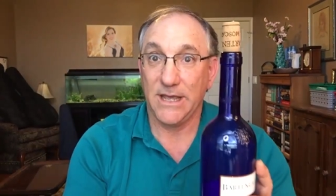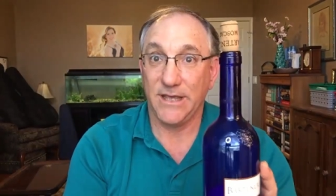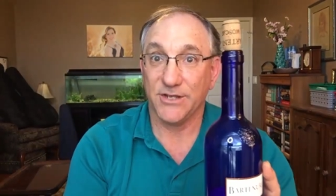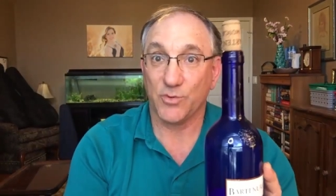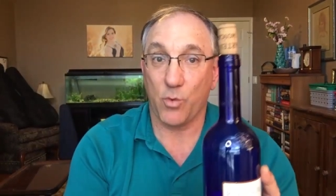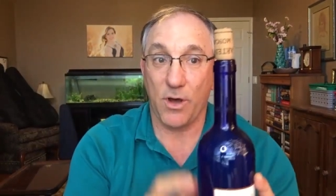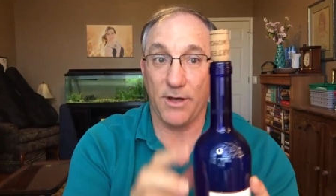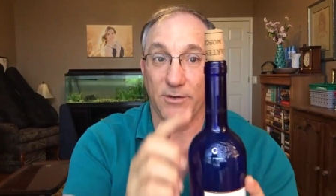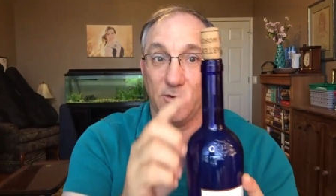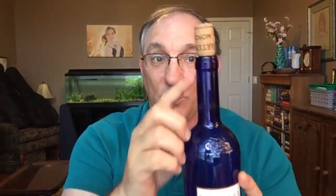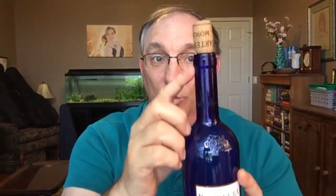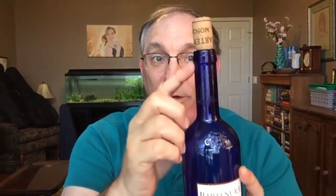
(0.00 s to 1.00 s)
is
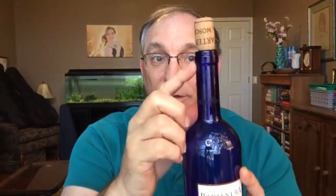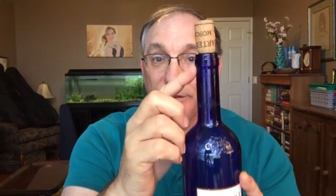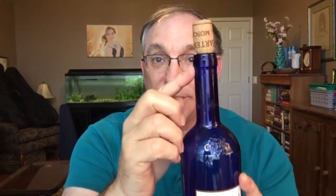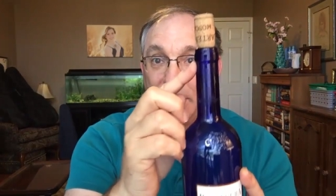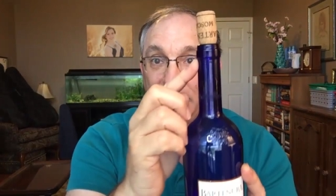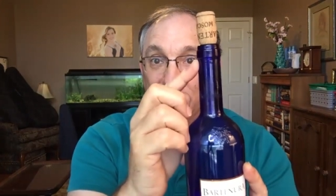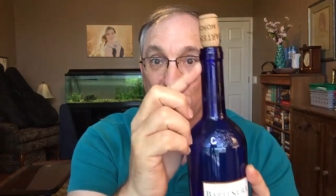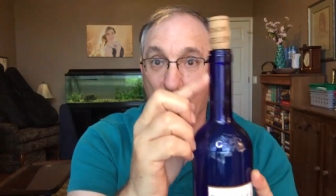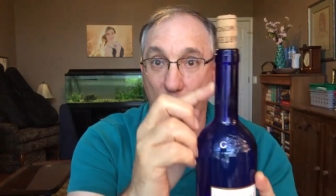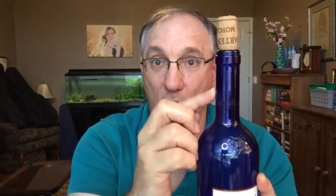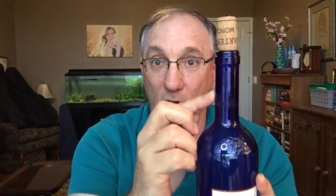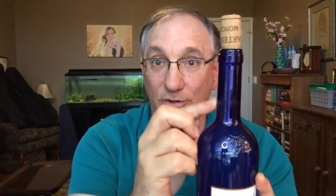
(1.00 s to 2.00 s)
one with a
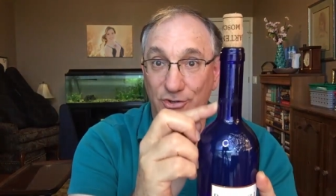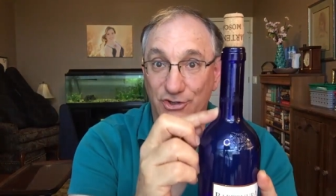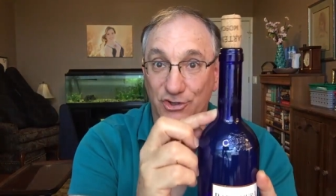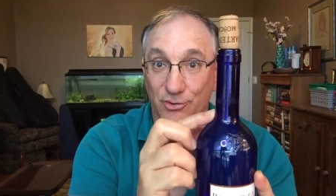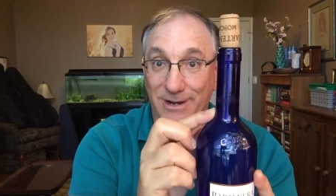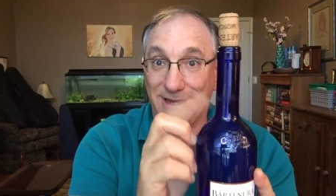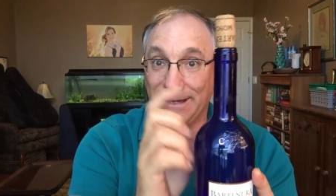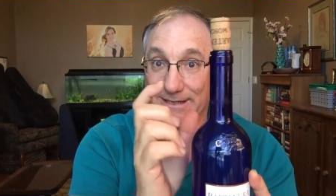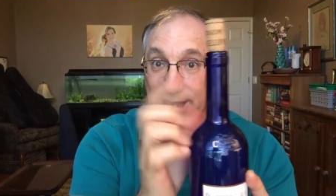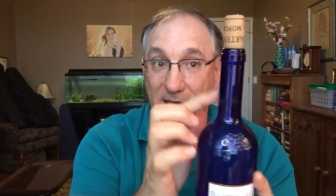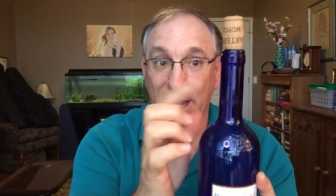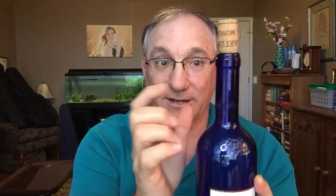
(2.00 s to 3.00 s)
long straight
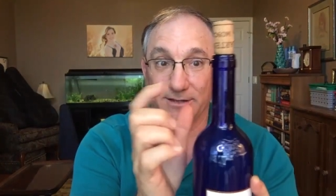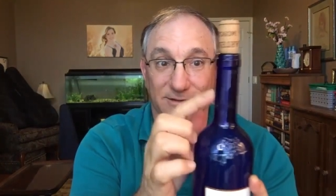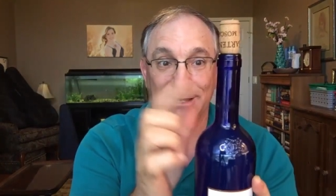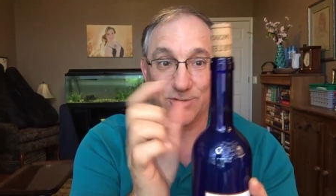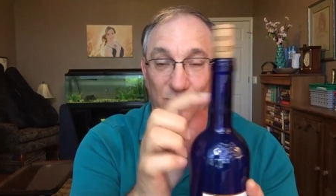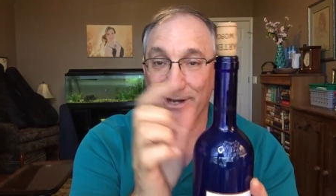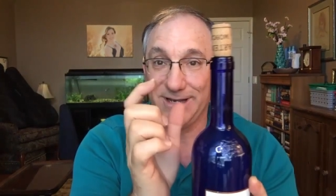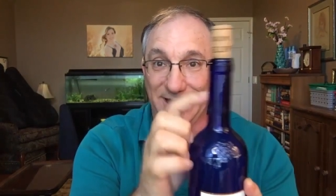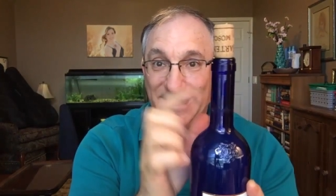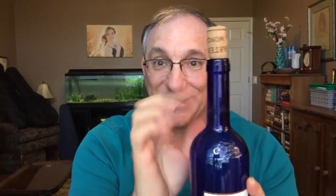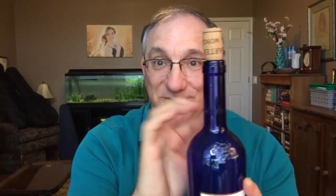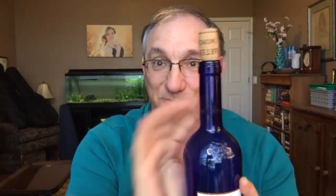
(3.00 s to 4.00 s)
neck. This one
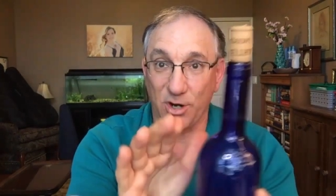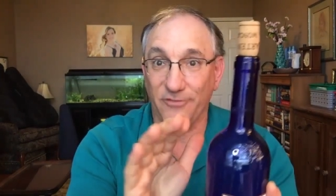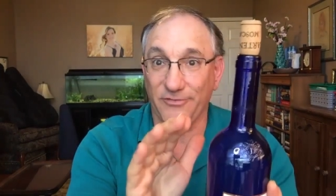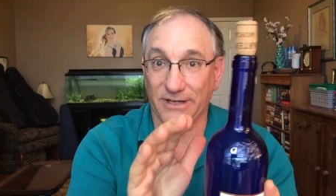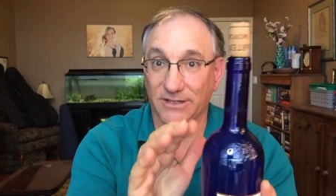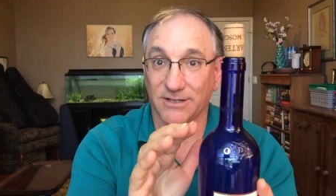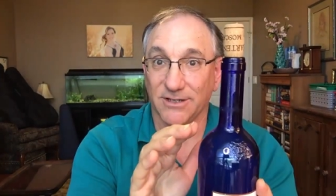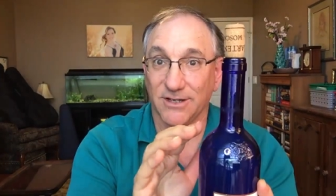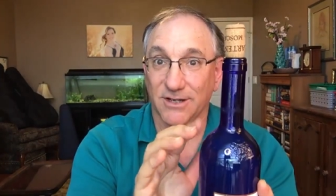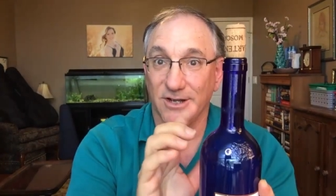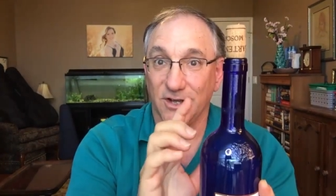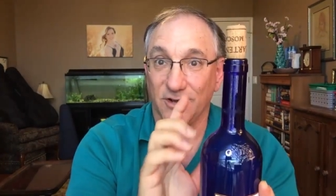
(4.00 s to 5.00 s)
is perfect
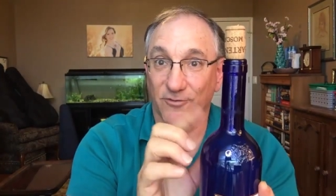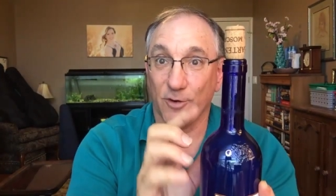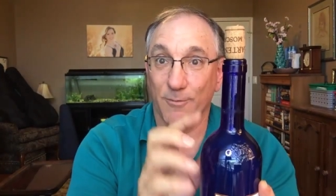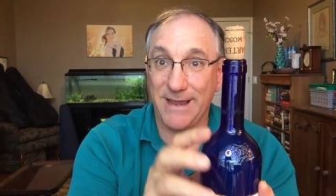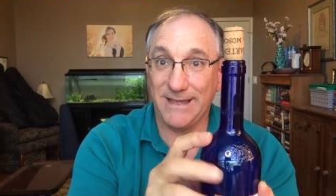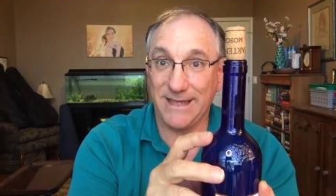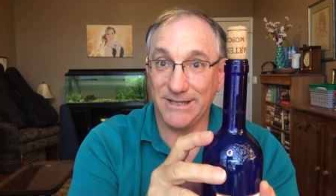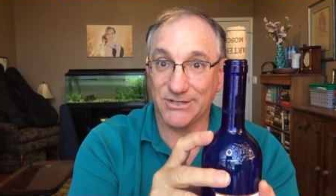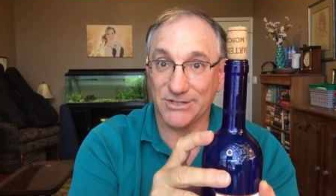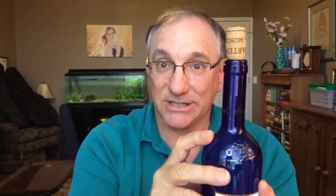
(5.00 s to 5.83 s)
for making